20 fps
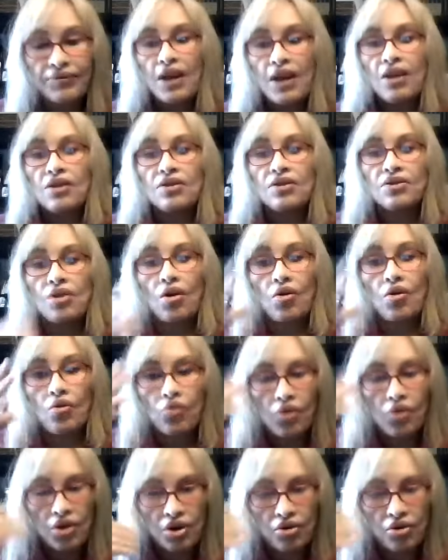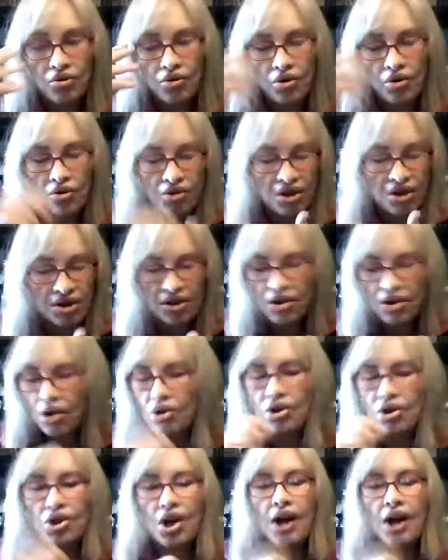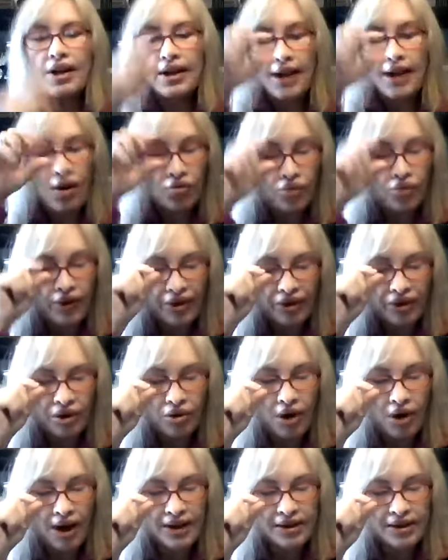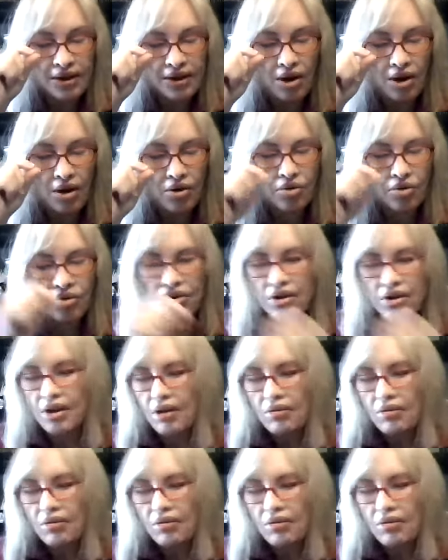So you just start jotting down with your eyes closed,